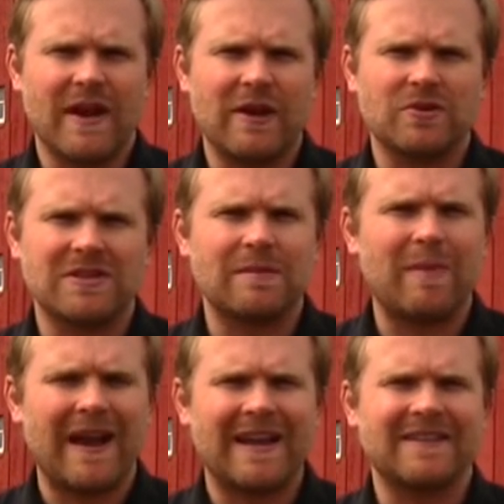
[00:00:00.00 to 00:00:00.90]
acreages
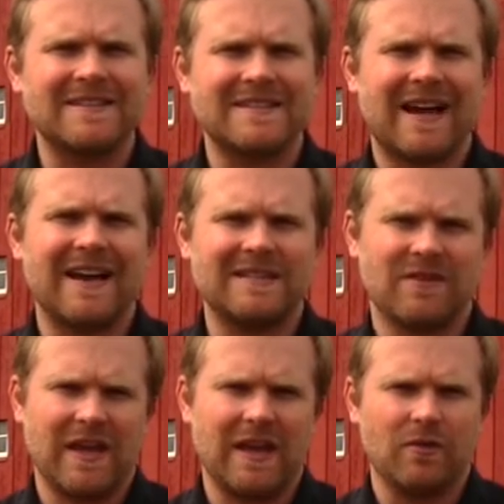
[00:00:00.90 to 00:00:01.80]
depending on the size
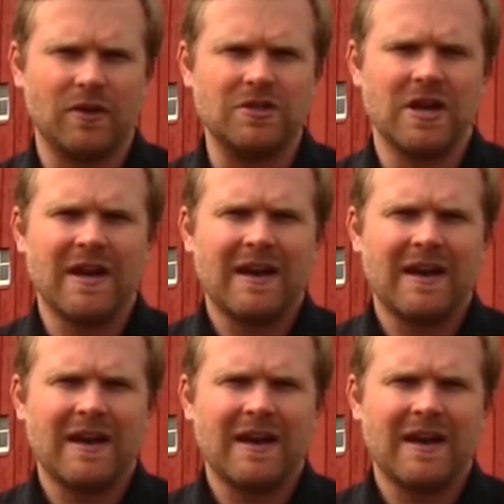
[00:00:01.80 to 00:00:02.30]
acreage.